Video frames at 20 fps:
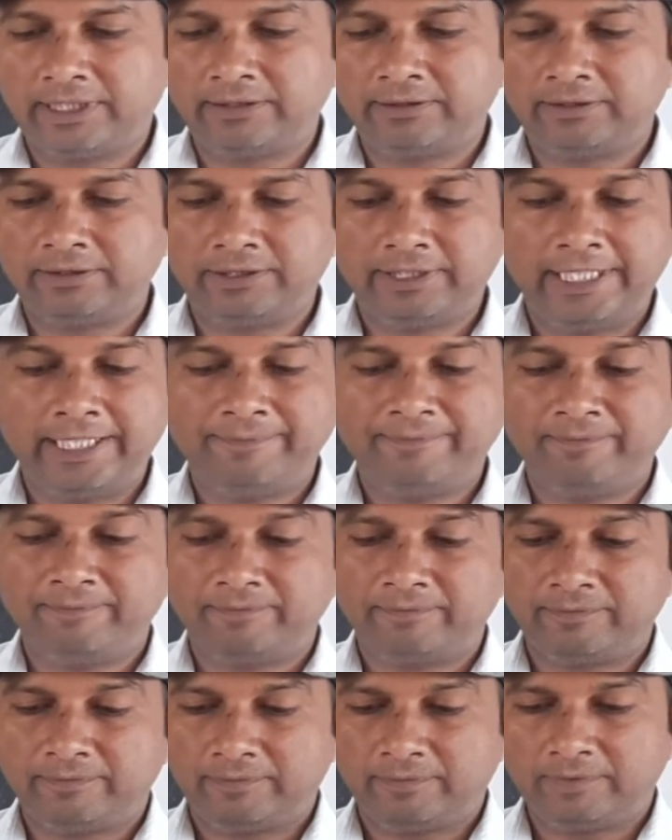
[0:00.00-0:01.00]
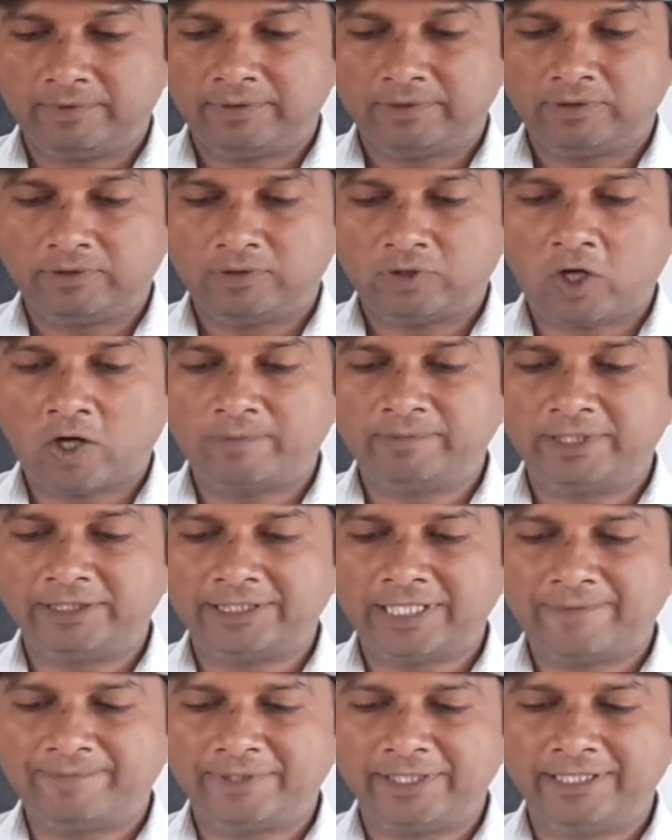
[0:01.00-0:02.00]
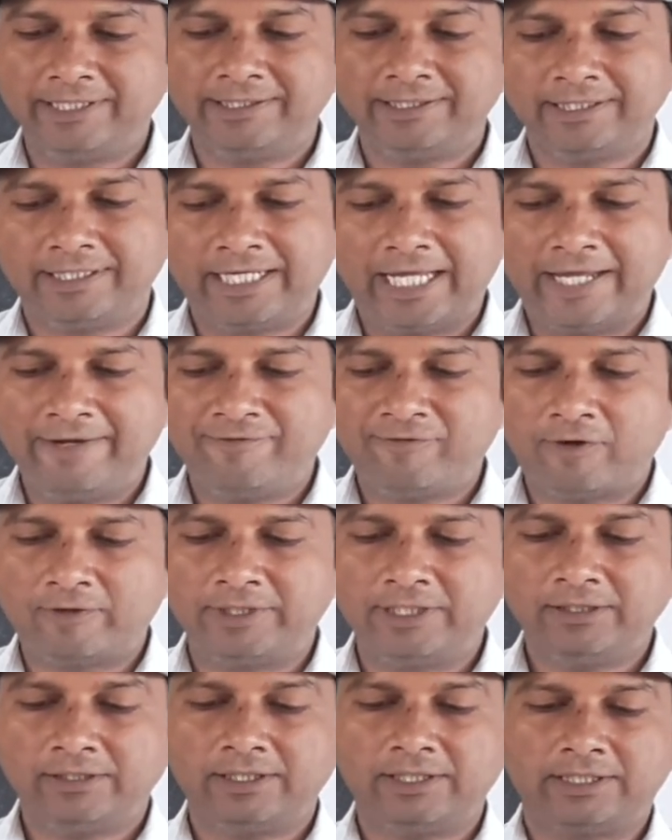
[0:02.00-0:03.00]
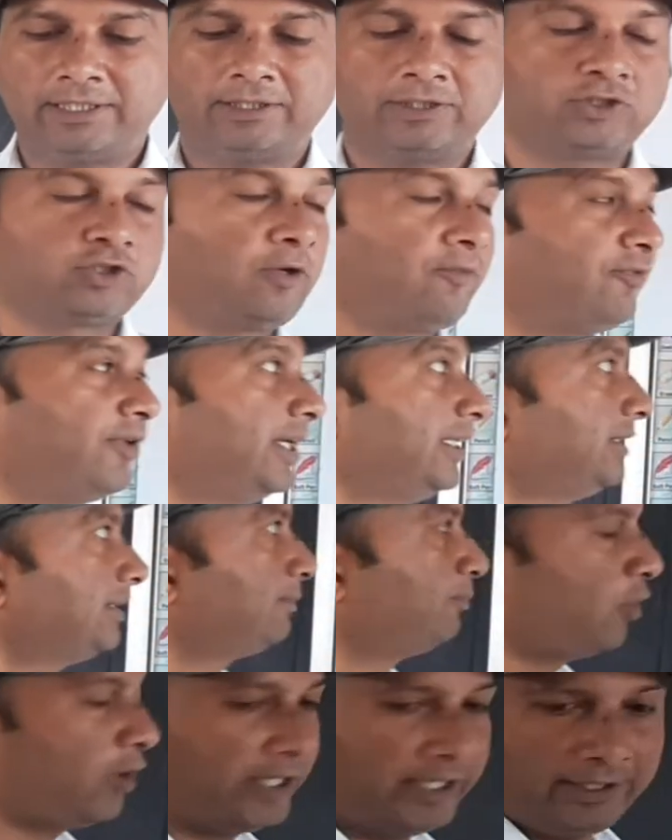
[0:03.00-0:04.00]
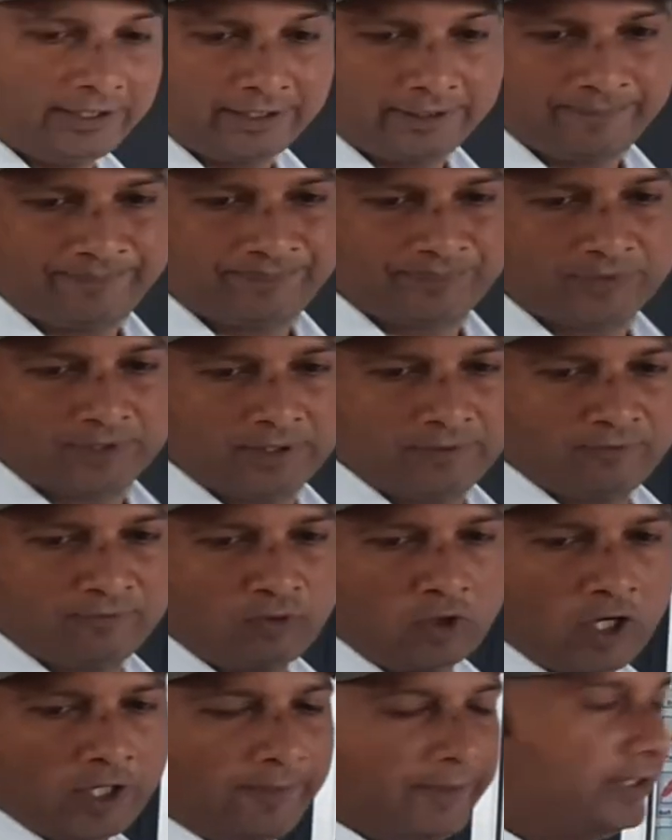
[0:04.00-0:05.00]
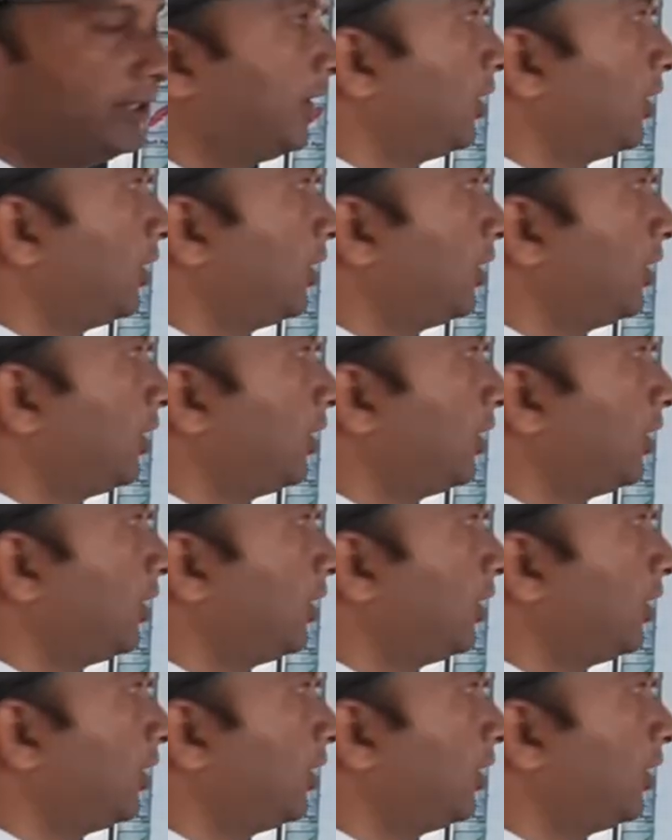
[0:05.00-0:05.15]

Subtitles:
Name of the chapter is life on the earth. So first point, formation